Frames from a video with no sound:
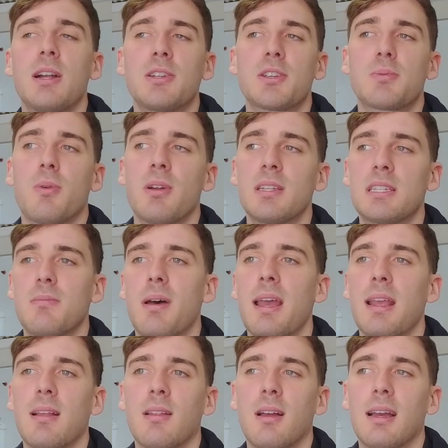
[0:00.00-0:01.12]
I just wanted to
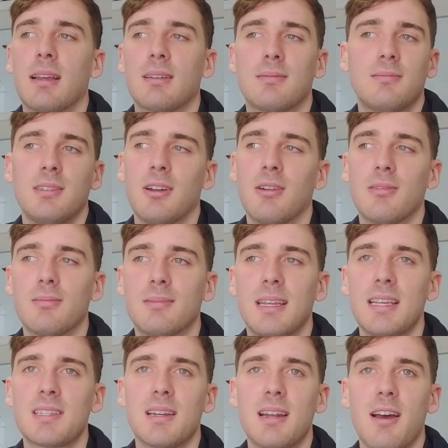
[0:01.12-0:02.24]
make
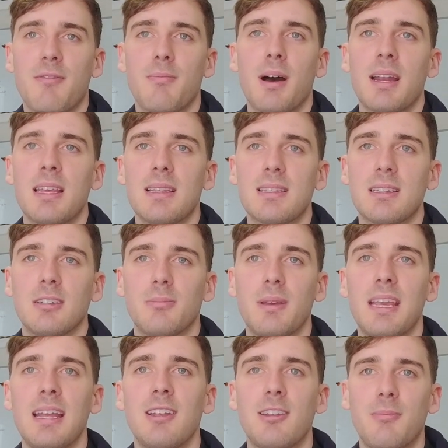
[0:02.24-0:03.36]
decent enough money to
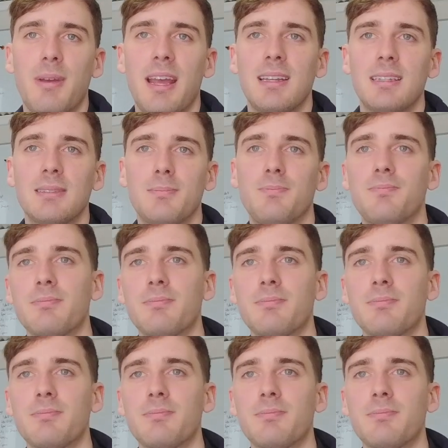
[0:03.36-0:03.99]
be independent.